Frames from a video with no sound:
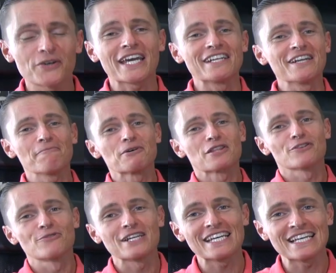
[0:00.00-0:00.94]
Okay, number
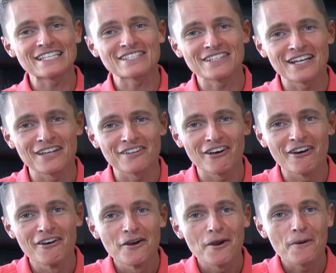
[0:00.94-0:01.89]
3 is
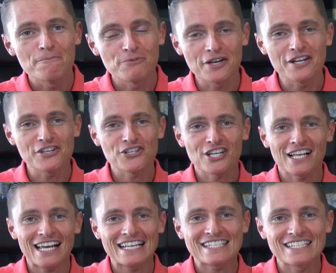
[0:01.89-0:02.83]
another British
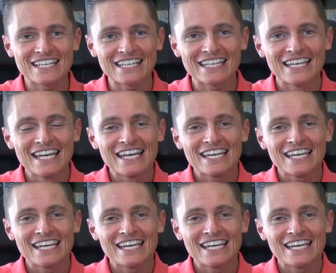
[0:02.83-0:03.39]
classic.